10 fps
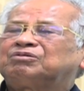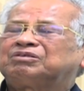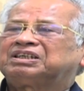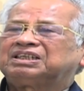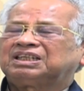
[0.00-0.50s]

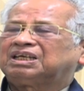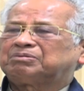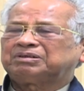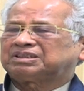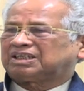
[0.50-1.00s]
don't think they
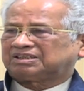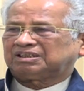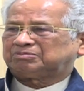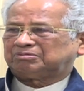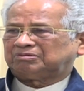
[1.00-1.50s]
have been
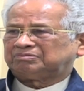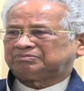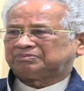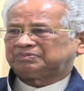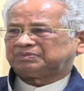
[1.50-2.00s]
successful.
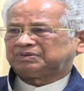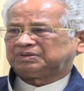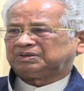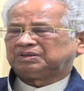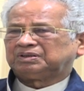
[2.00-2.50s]

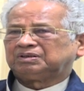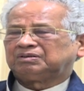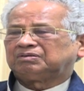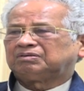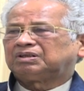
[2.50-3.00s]

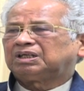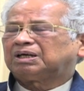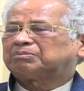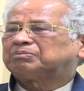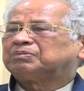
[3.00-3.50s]
They
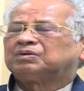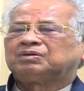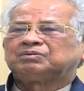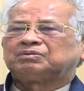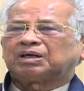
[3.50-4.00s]
have,
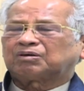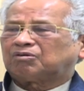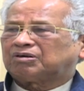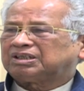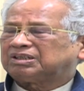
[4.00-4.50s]

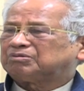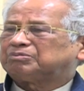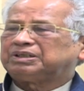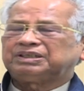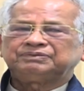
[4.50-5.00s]
according to
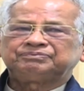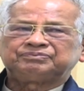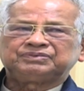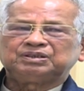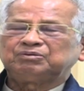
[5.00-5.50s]
me, the